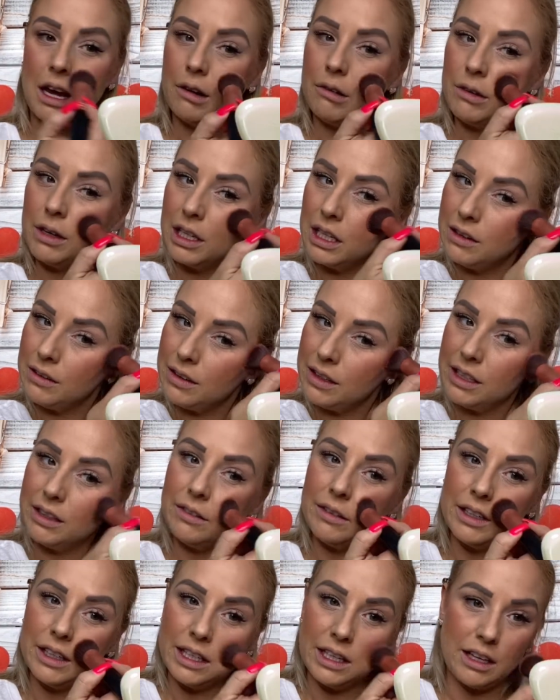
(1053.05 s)
really, really,
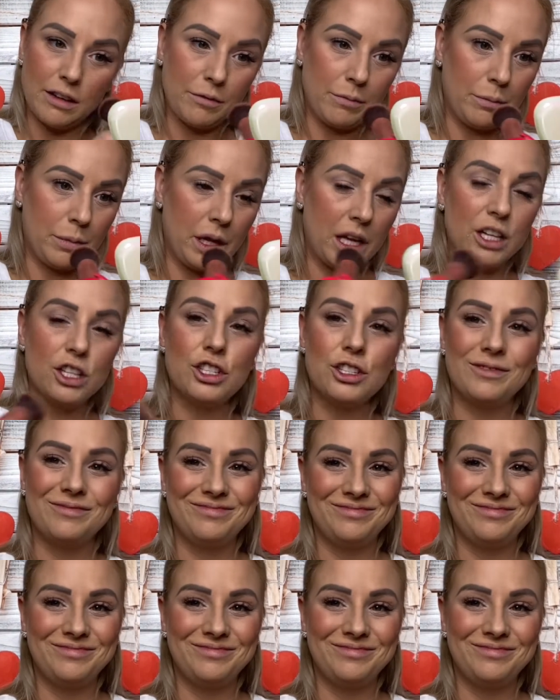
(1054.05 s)
really love blush.